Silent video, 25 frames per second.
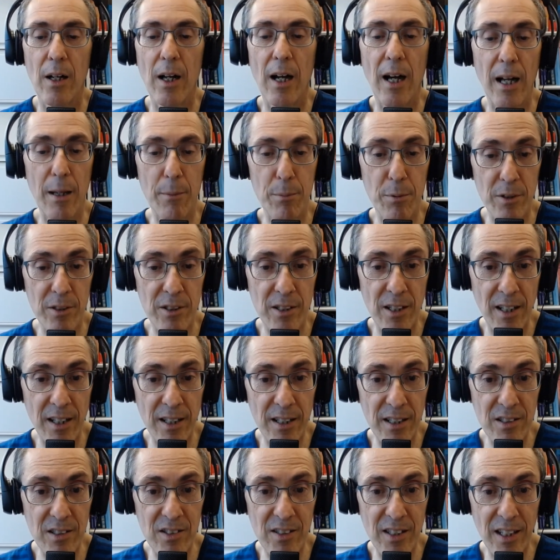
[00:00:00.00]

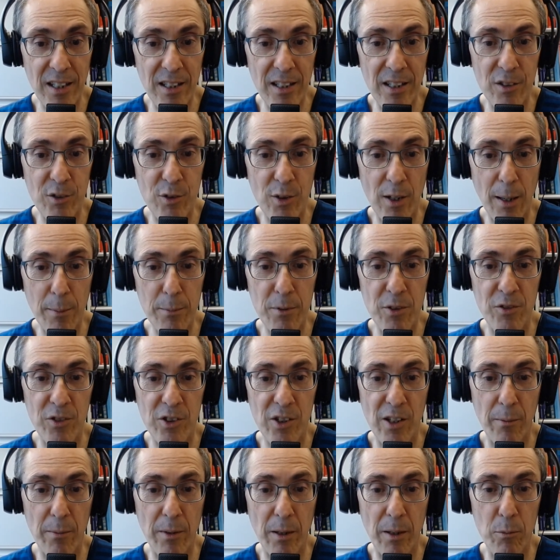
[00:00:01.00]
hypertonic saline drops for
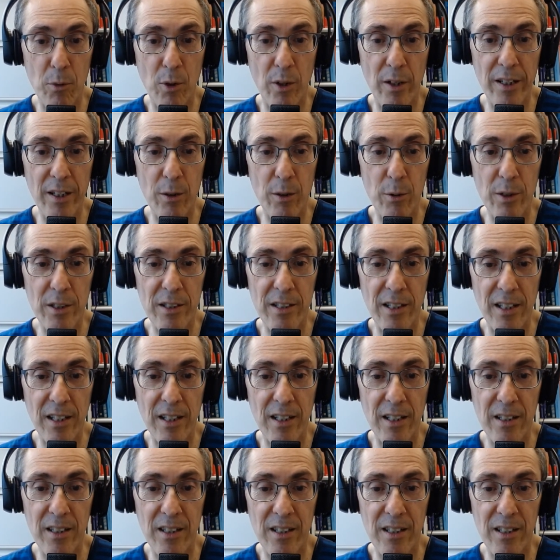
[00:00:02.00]
something more irritating.